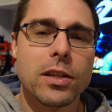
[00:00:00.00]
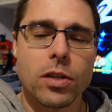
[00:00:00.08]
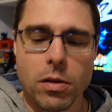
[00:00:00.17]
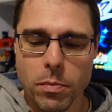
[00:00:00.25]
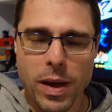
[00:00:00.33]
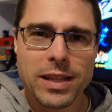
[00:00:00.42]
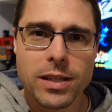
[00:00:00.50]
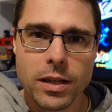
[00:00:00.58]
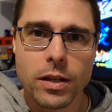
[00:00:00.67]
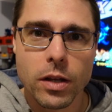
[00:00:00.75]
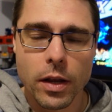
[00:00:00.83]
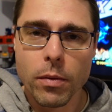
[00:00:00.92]
So
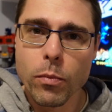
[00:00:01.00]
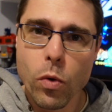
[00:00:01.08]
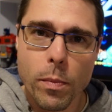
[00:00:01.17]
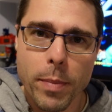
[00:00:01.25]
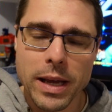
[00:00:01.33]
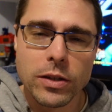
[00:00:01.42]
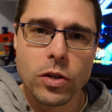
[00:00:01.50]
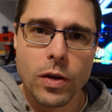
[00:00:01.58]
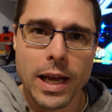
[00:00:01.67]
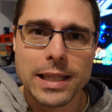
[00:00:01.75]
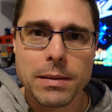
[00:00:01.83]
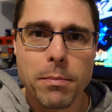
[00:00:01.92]
the more beans
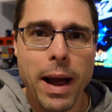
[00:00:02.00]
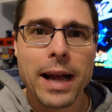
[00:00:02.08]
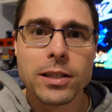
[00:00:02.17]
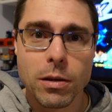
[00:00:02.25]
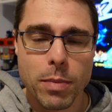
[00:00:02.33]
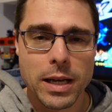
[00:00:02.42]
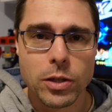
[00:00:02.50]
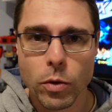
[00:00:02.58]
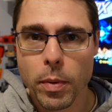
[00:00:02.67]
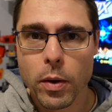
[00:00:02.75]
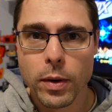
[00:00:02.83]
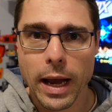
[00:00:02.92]
you get to match, the better
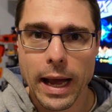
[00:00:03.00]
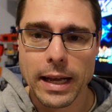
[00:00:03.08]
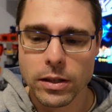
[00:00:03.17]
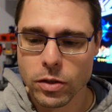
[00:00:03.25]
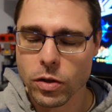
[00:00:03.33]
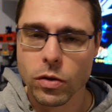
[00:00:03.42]
your poker hands.